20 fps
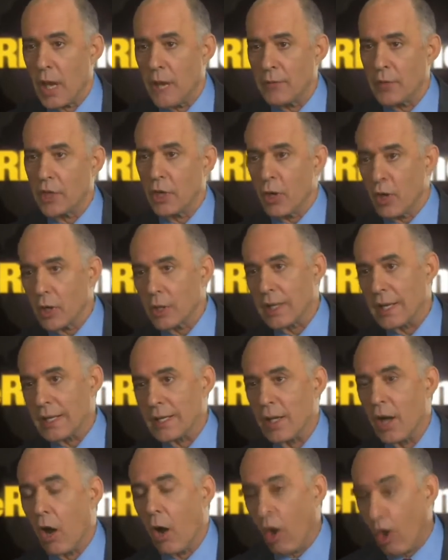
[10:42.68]
they are getting
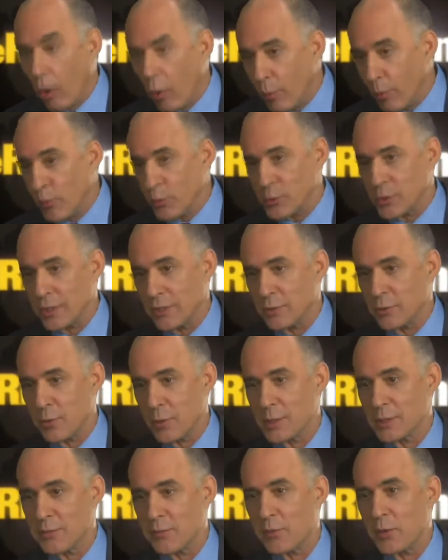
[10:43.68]
almost
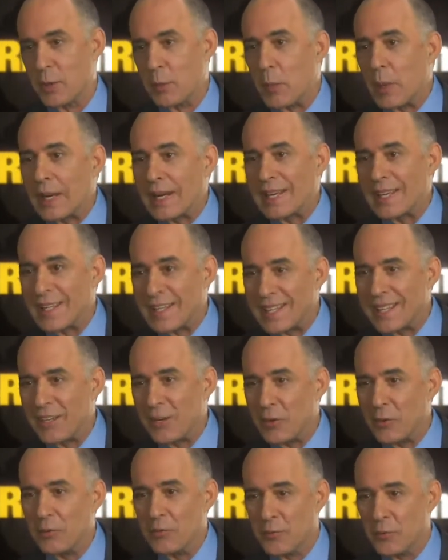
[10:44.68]
interest-free money
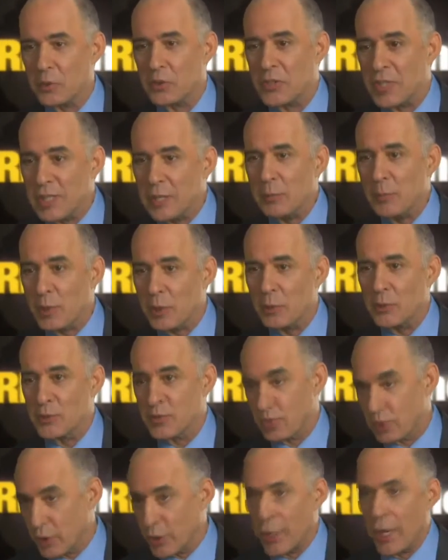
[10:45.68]
now for T-bills, so
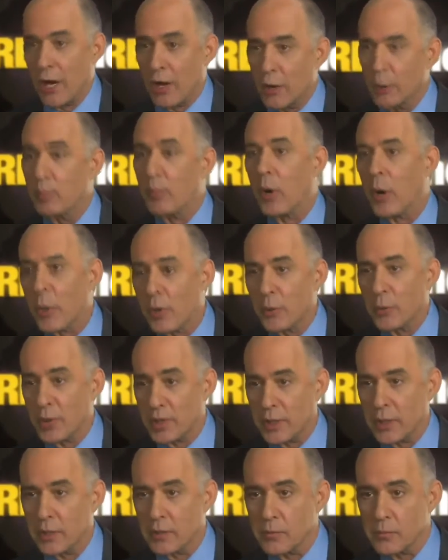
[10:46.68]
they are borrowing
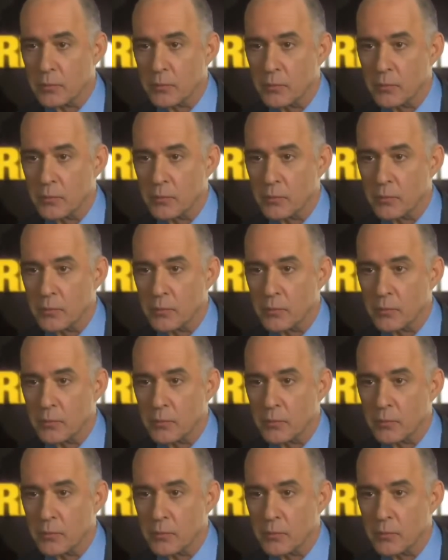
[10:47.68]
it.